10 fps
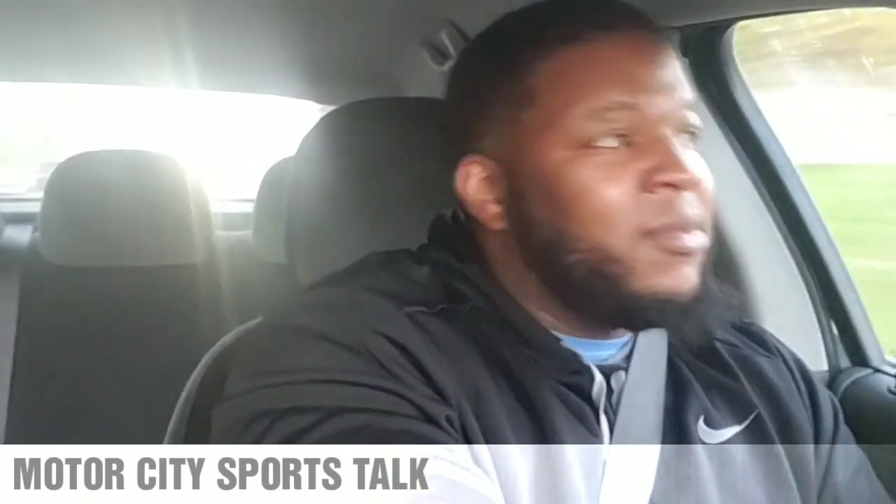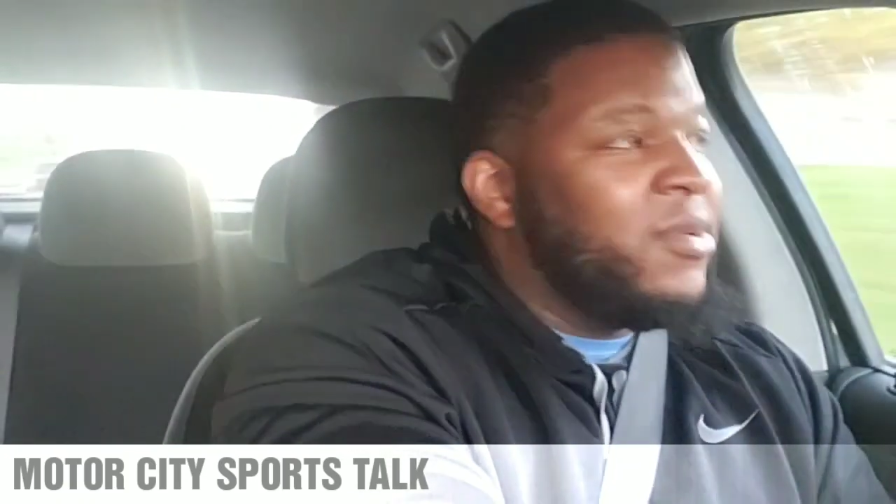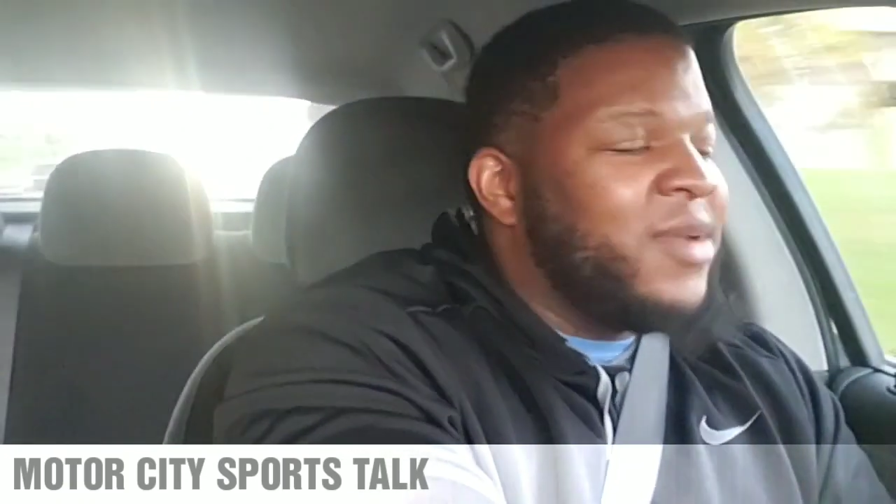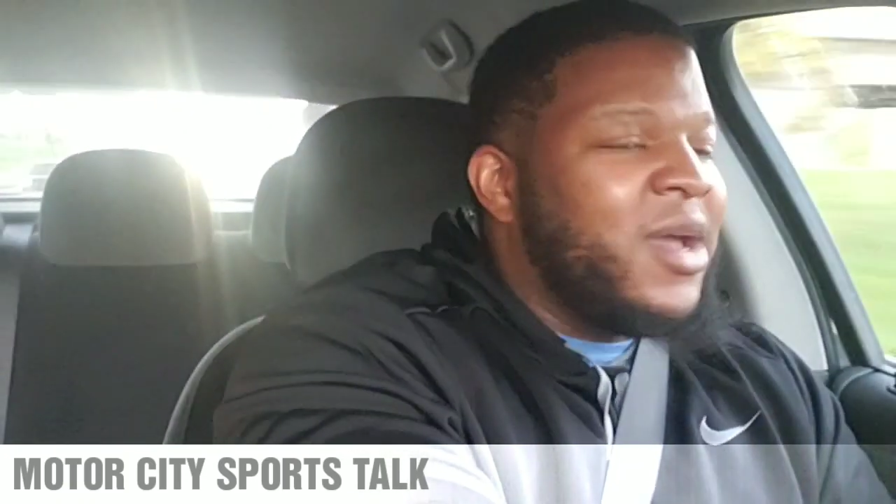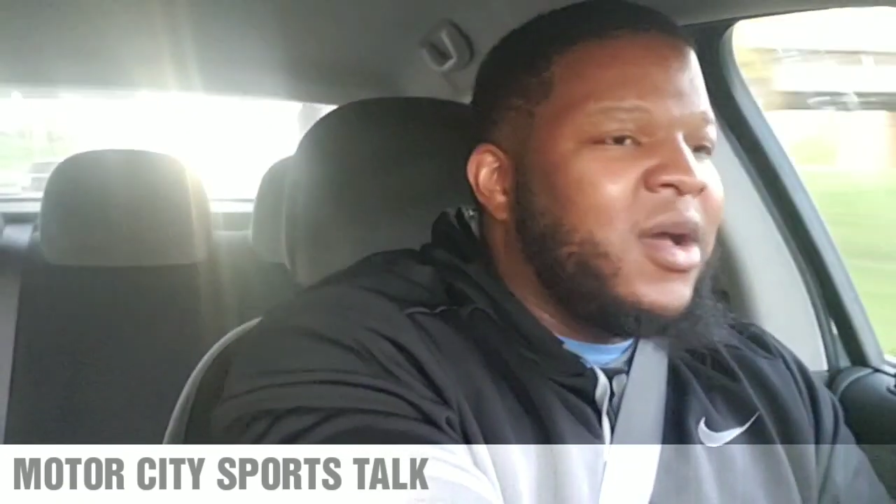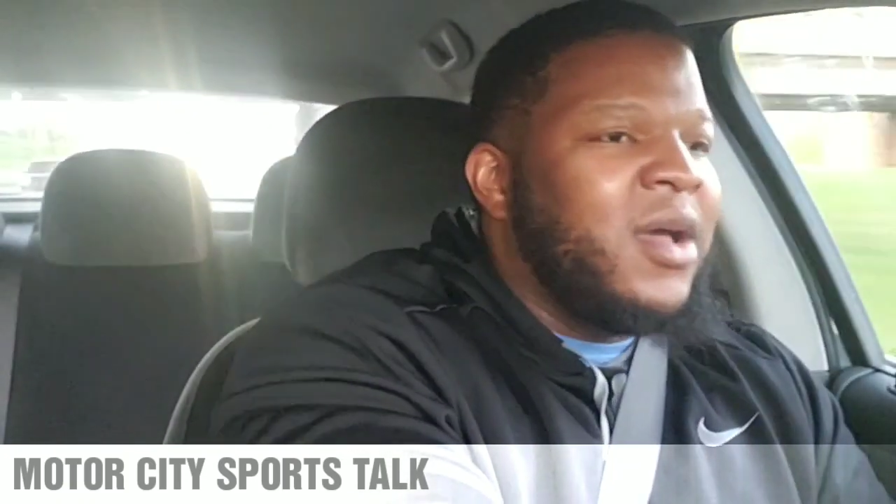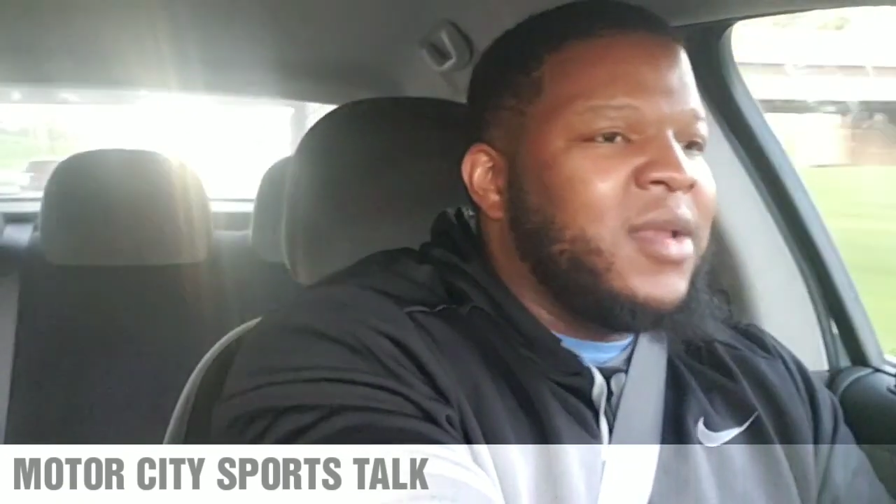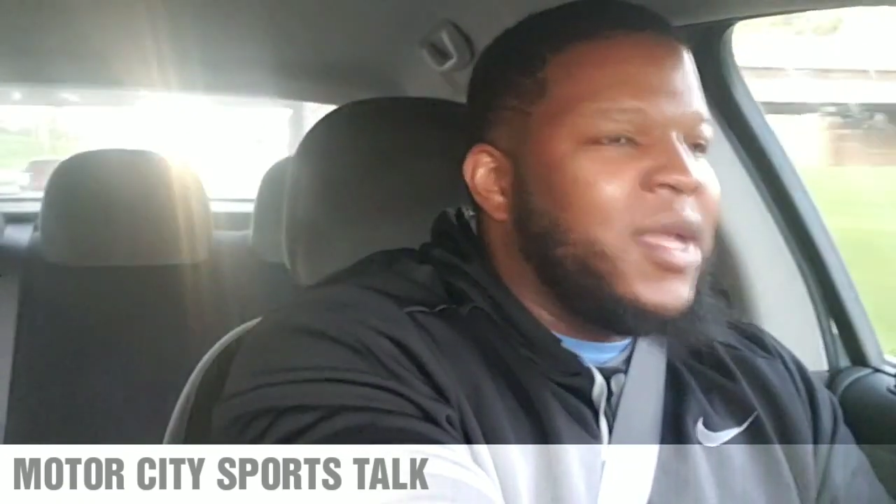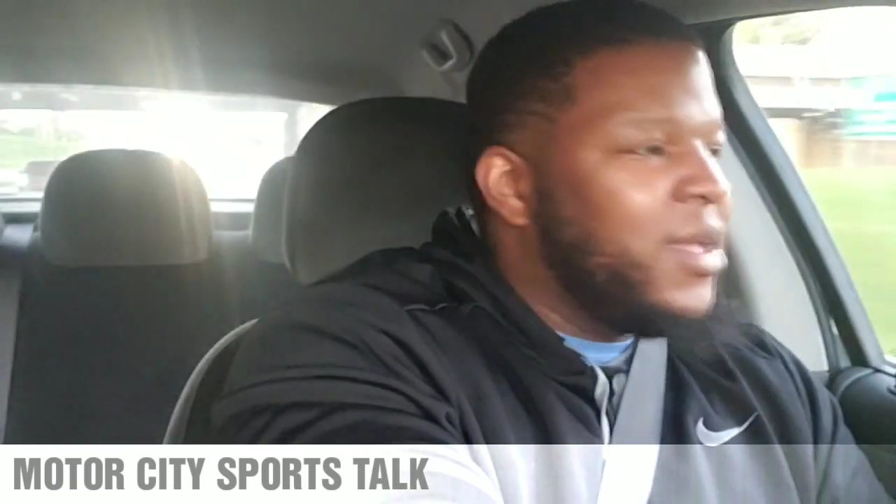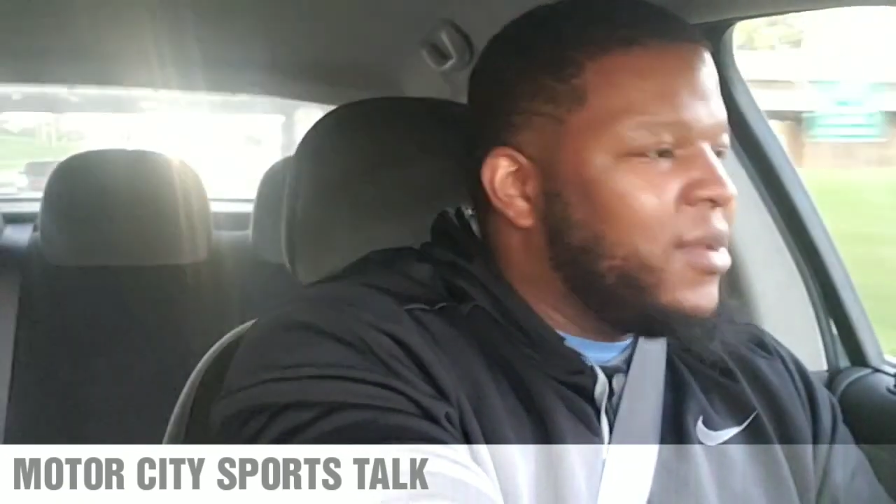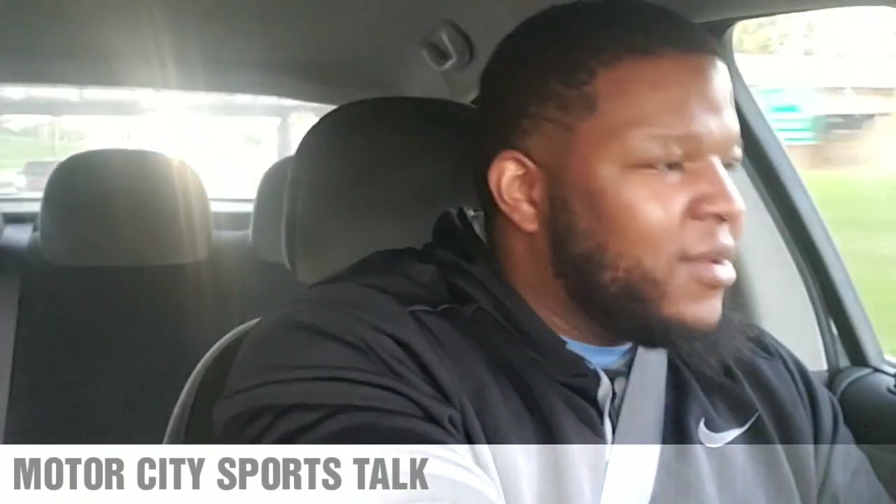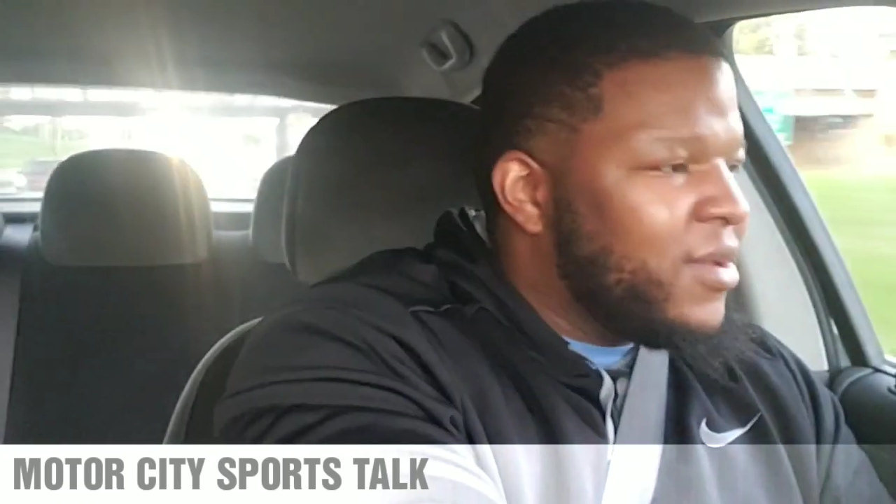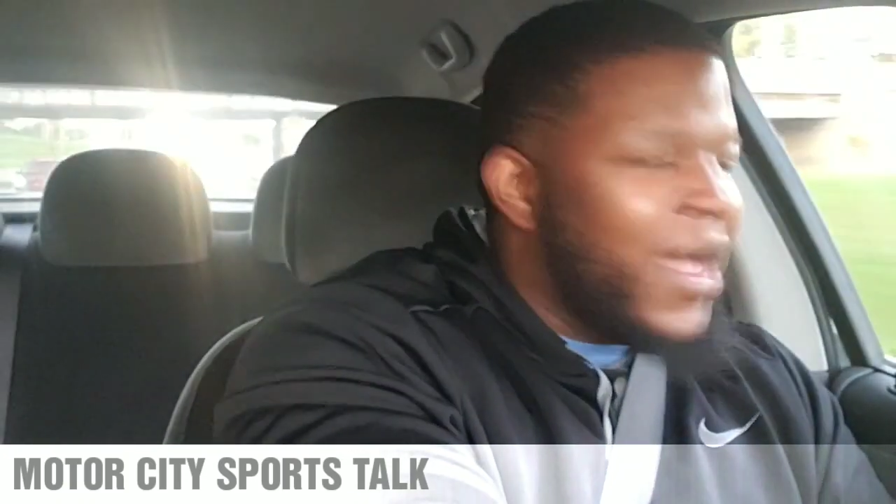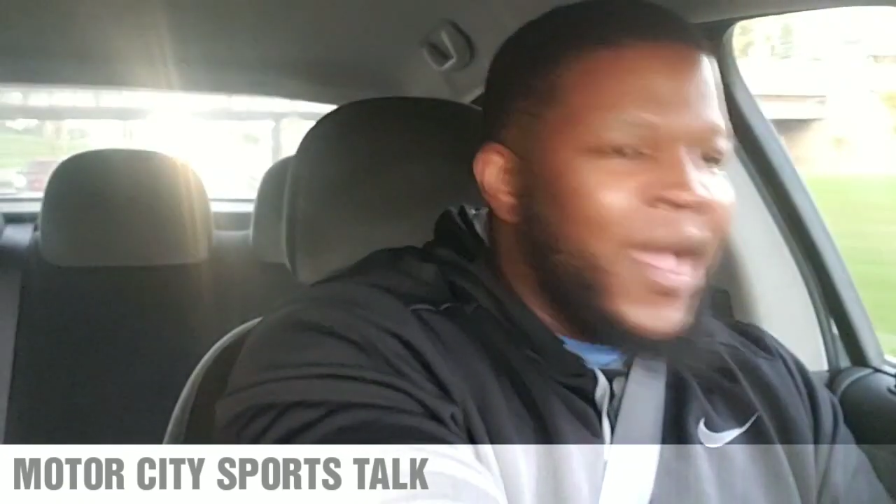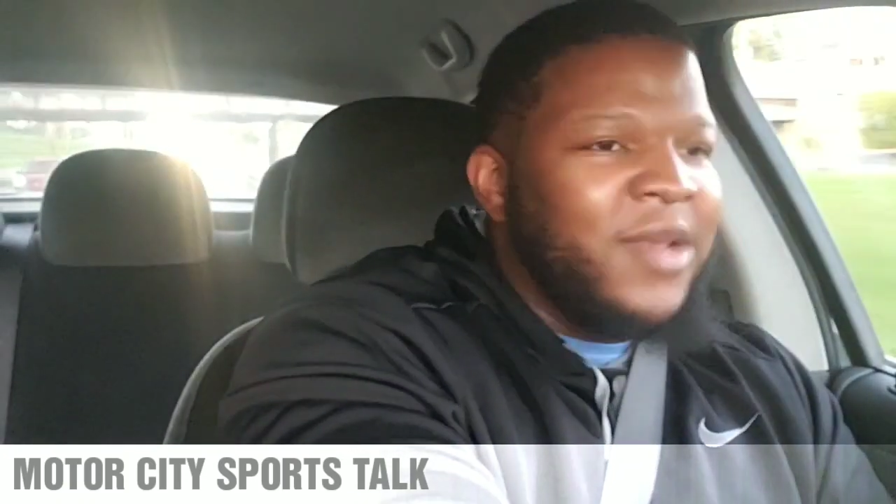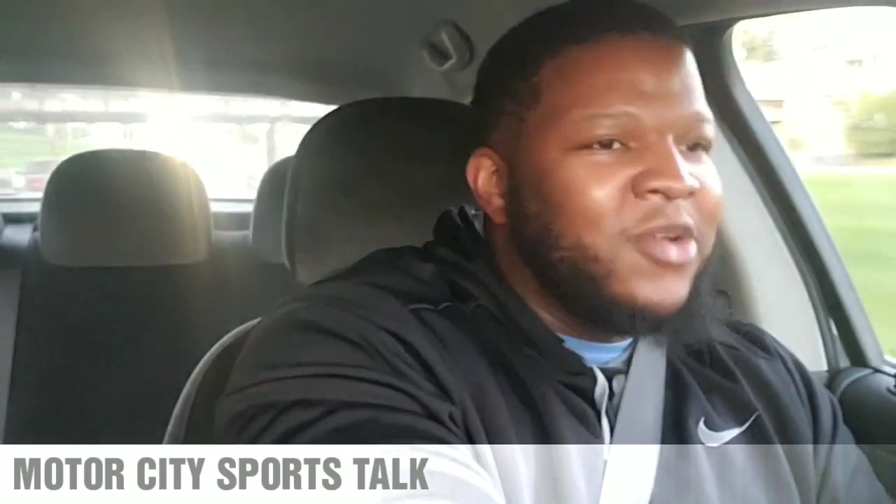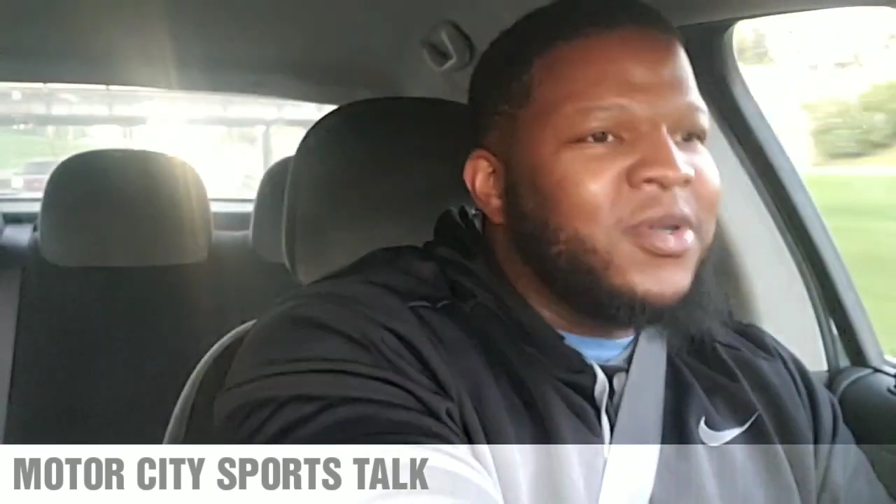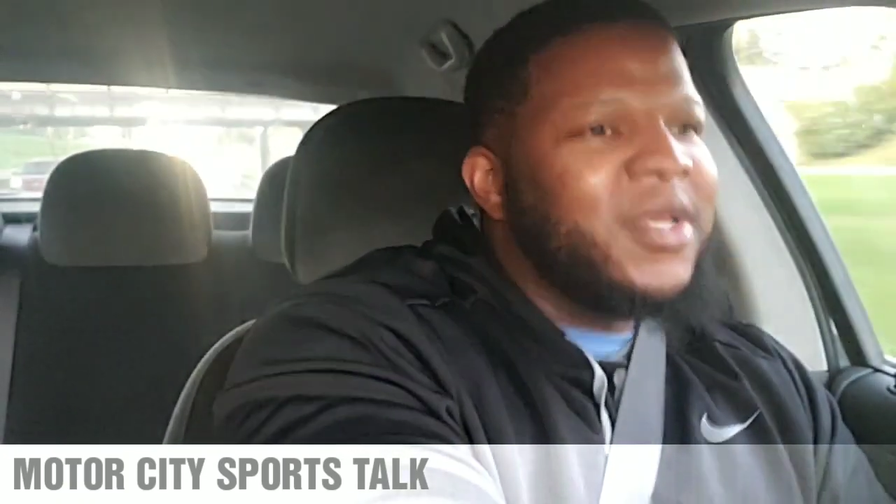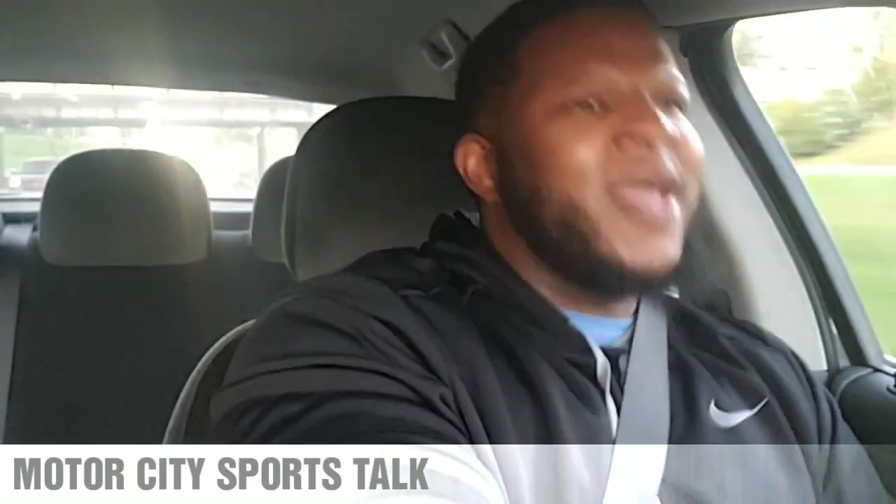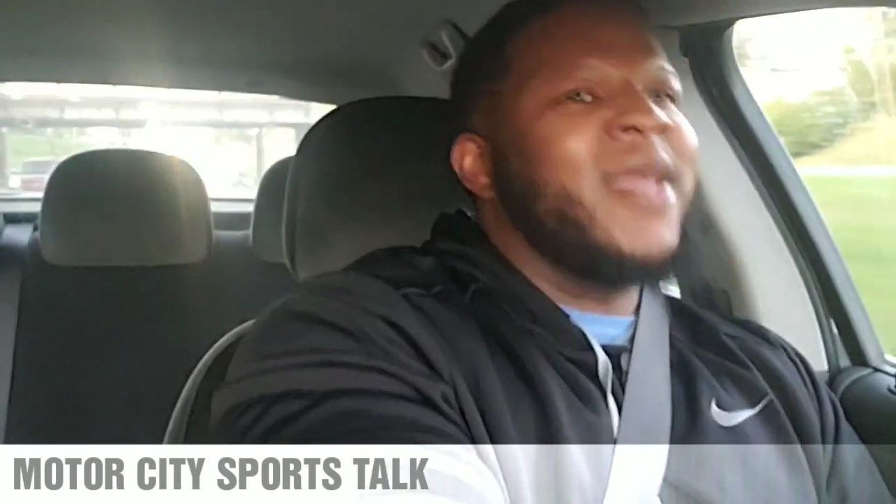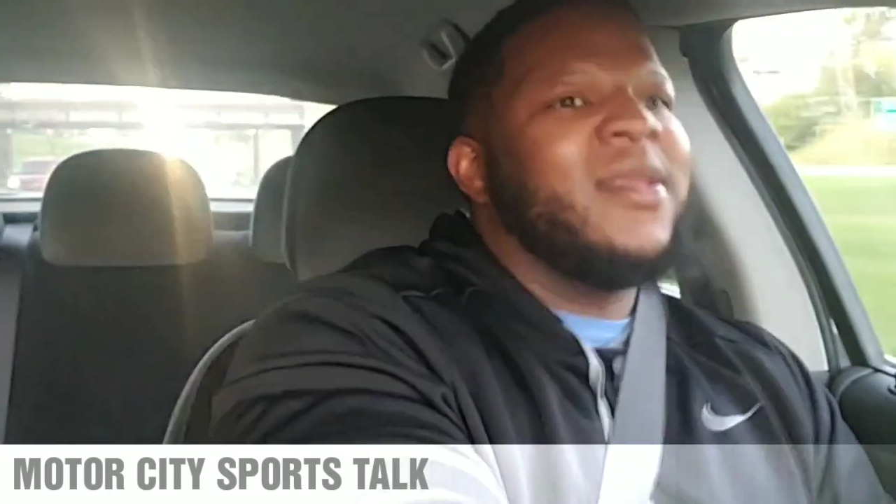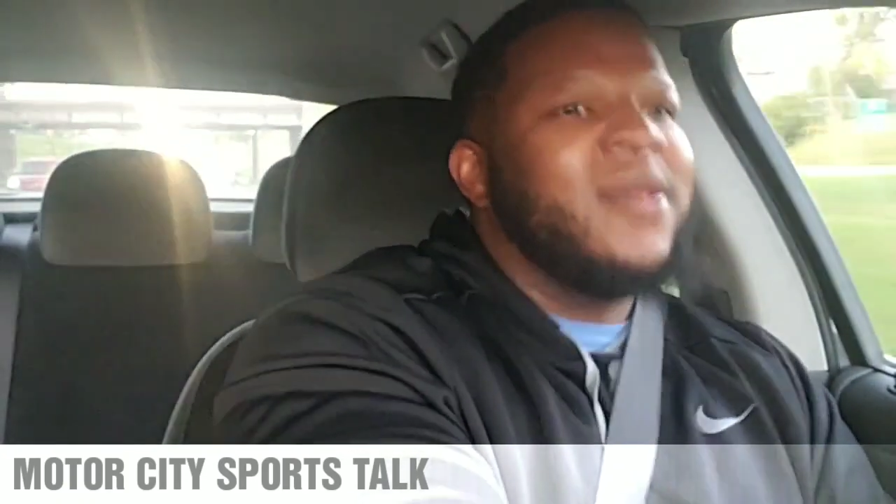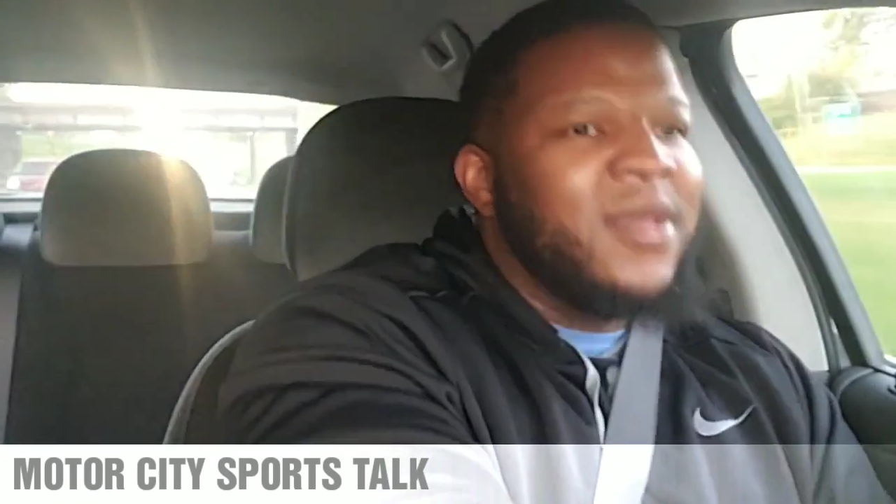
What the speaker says: Nigga, I ain't doing that.